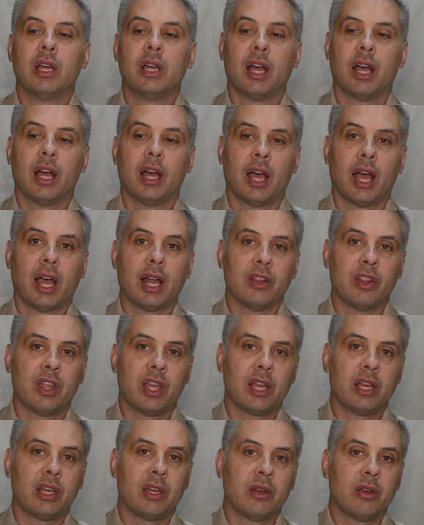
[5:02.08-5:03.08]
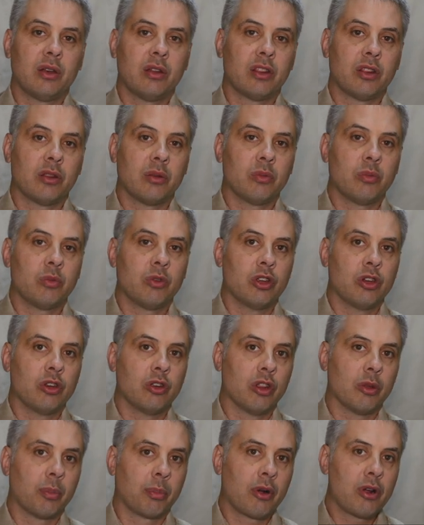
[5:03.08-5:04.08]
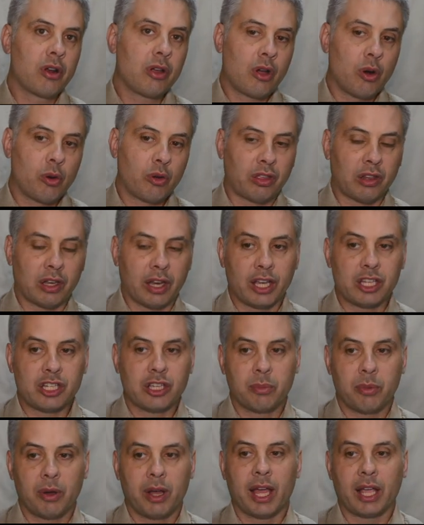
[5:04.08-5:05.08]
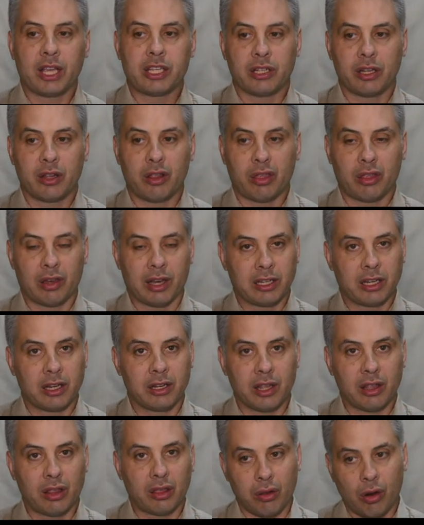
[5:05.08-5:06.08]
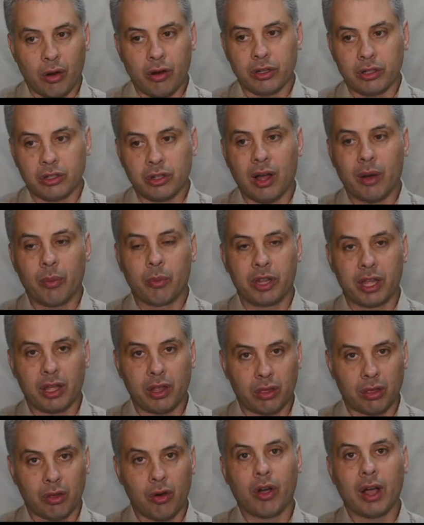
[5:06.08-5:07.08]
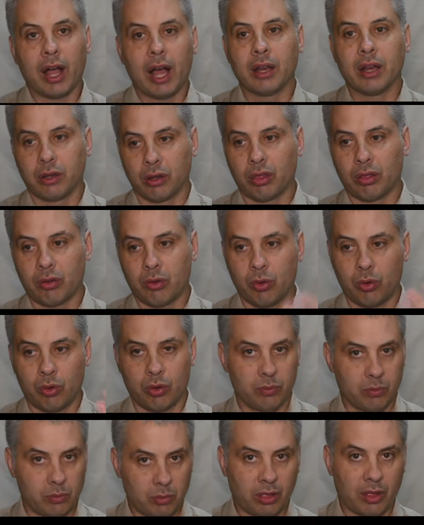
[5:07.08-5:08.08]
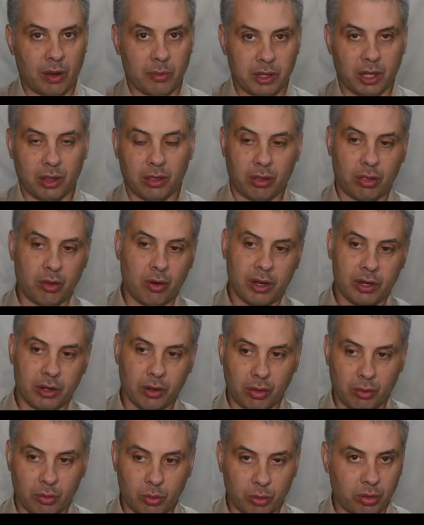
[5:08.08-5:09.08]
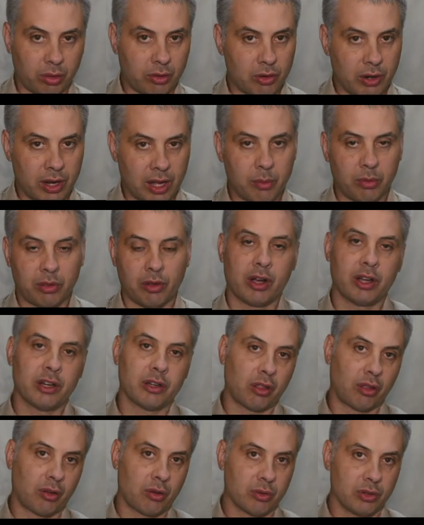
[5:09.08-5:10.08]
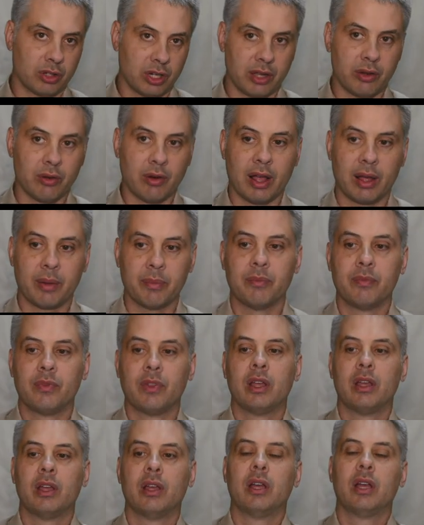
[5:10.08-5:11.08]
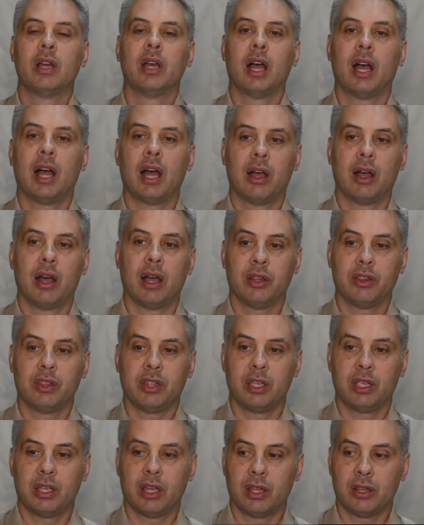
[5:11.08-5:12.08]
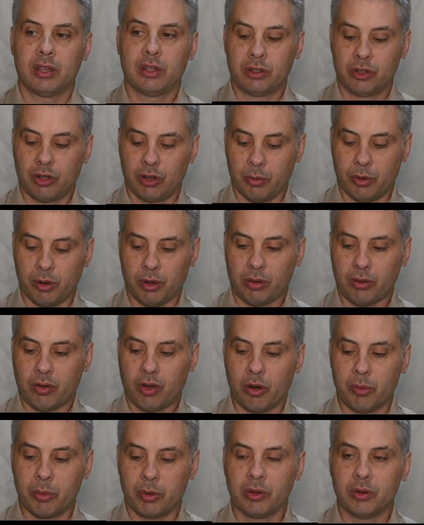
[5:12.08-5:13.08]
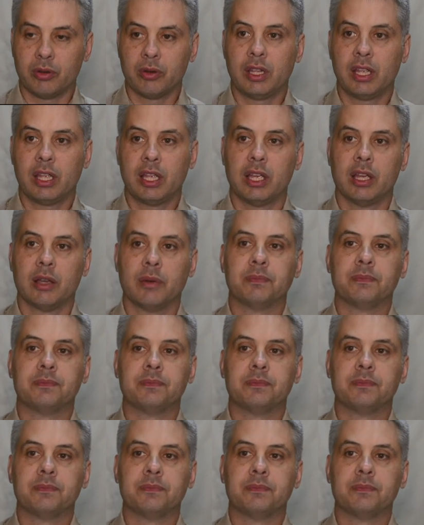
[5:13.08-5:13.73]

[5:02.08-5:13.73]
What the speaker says: And then you do the protocol selection by actually selecting the socket type with a SOC underscore something. So SOC underscore stream, SOC underscore DGRAM are the two most common here.